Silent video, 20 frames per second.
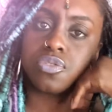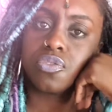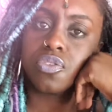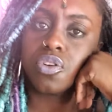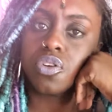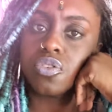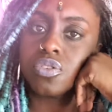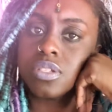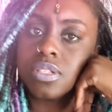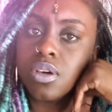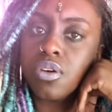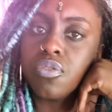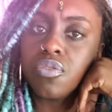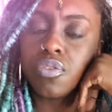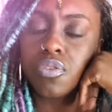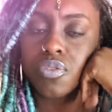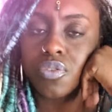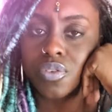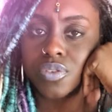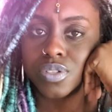for yourself
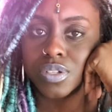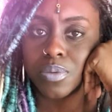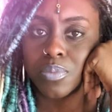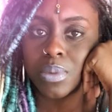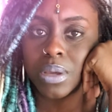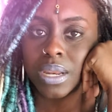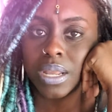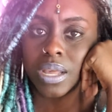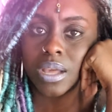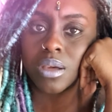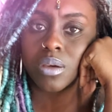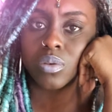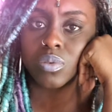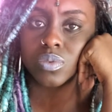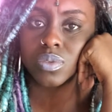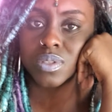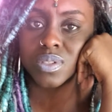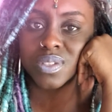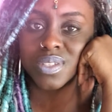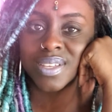or for somebody
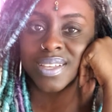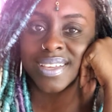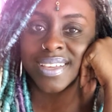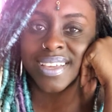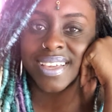else.